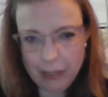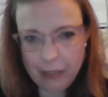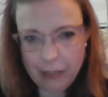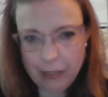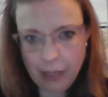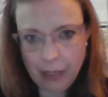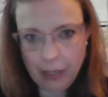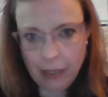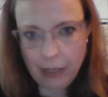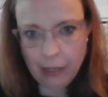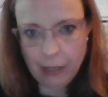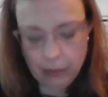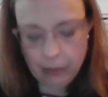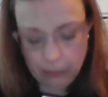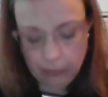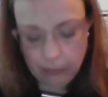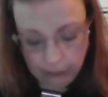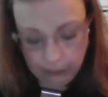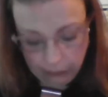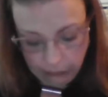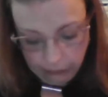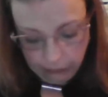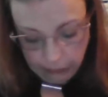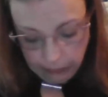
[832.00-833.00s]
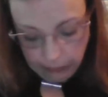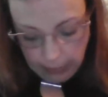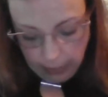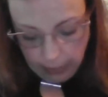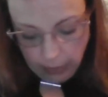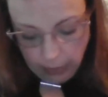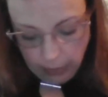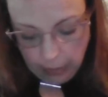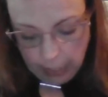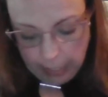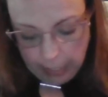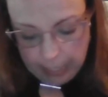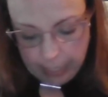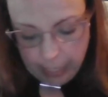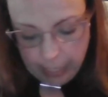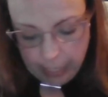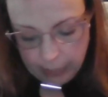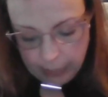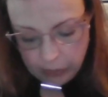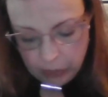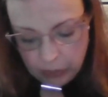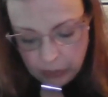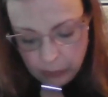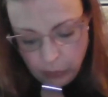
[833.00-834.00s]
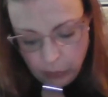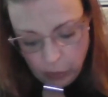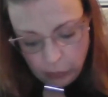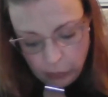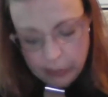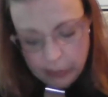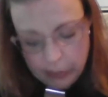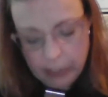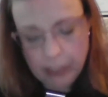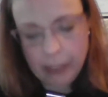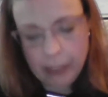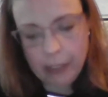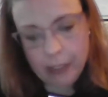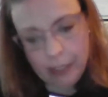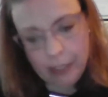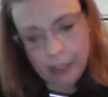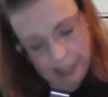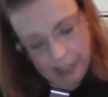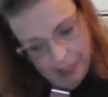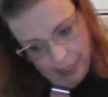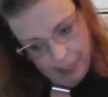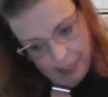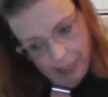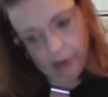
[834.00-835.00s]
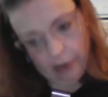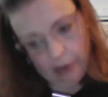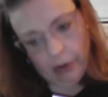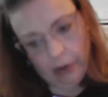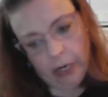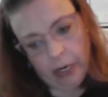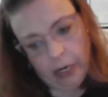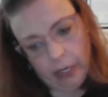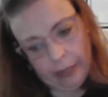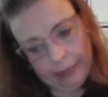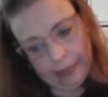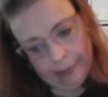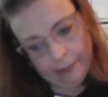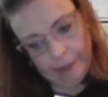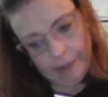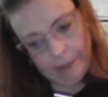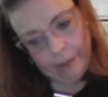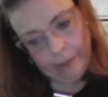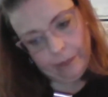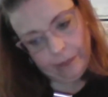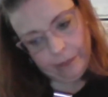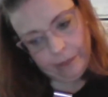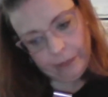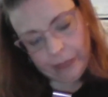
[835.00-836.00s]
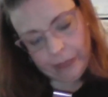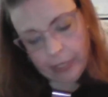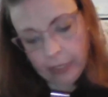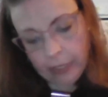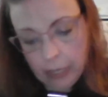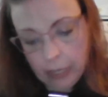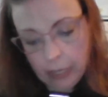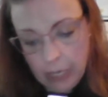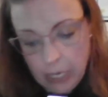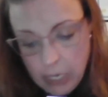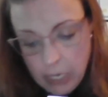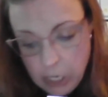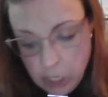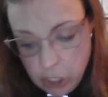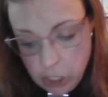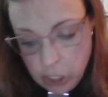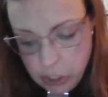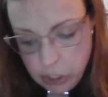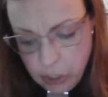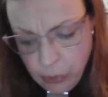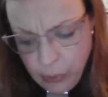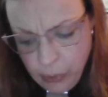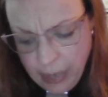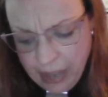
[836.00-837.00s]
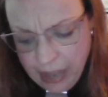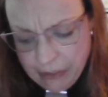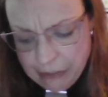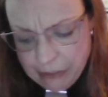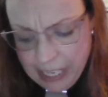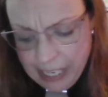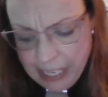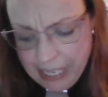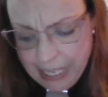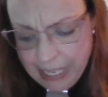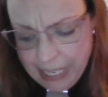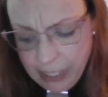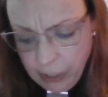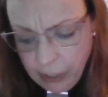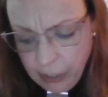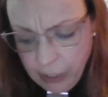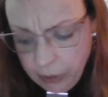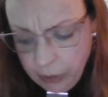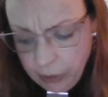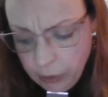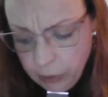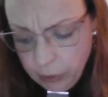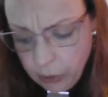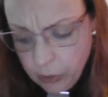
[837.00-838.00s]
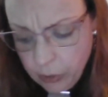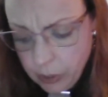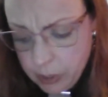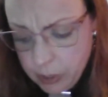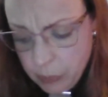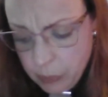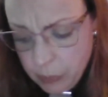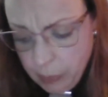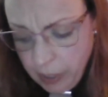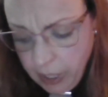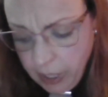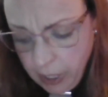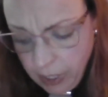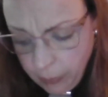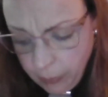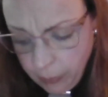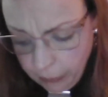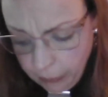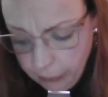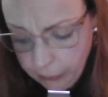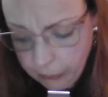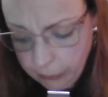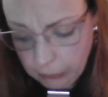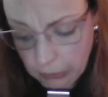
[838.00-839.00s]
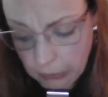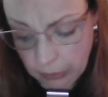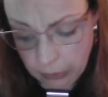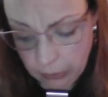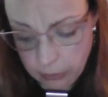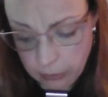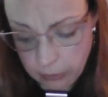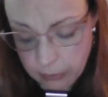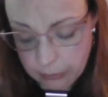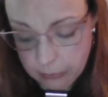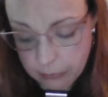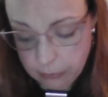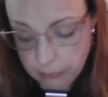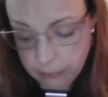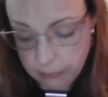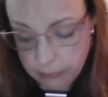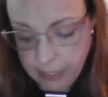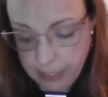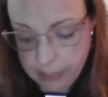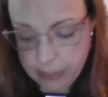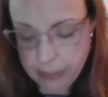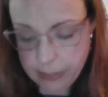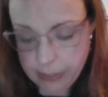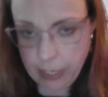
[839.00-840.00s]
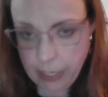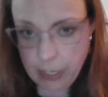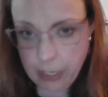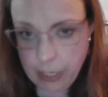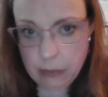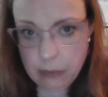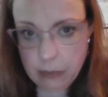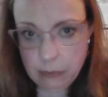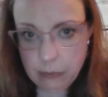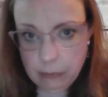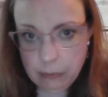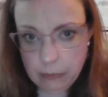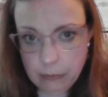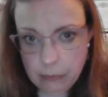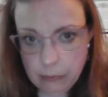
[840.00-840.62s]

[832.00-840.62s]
again, against Moses and Aaron. "You have killed the Lord's people," they said.